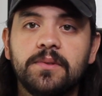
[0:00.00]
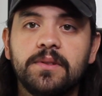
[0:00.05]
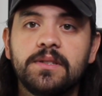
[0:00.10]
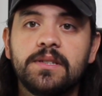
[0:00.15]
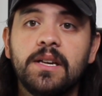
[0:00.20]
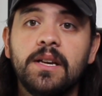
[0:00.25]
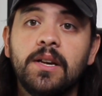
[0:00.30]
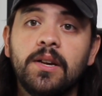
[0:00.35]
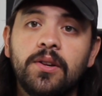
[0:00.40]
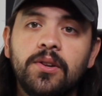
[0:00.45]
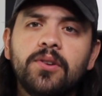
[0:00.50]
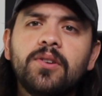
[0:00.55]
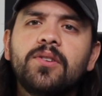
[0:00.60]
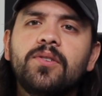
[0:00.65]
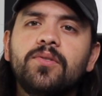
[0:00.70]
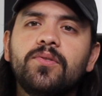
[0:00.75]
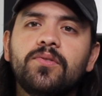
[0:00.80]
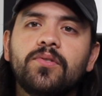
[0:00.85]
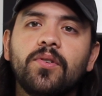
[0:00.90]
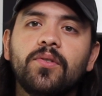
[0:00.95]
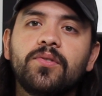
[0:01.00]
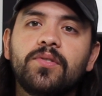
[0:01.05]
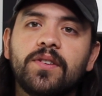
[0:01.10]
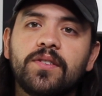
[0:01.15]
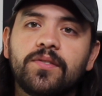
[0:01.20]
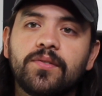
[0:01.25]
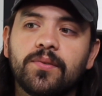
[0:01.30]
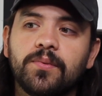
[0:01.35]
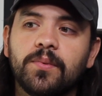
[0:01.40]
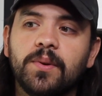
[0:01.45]
ones. You can use those
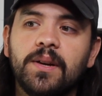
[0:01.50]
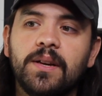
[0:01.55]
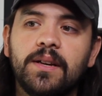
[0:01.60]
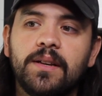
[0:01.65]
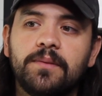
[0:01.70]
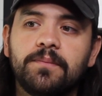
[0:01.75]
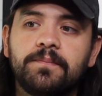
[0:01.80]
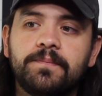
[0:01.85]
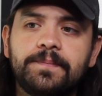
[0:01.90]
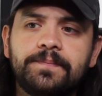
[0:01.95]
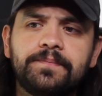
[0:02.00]
as terrain.